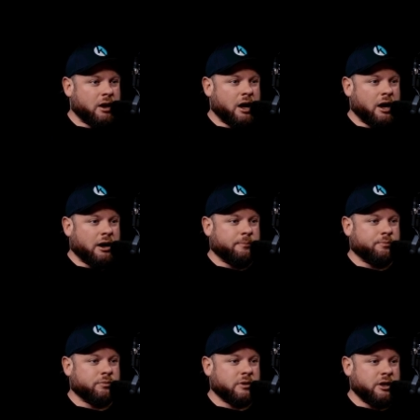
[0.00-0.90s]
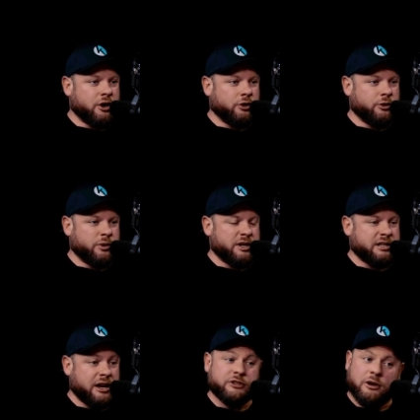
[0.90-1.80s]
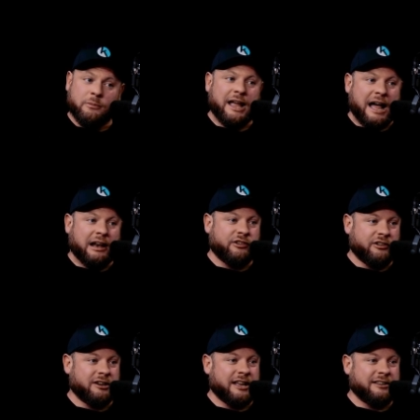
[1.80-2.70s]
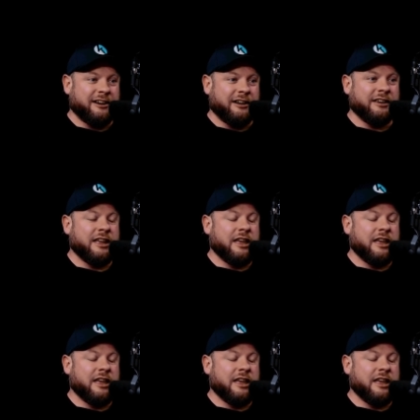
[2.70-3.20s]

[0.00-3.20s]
Um, you know, you always say if it's on my calendar, it'll get done.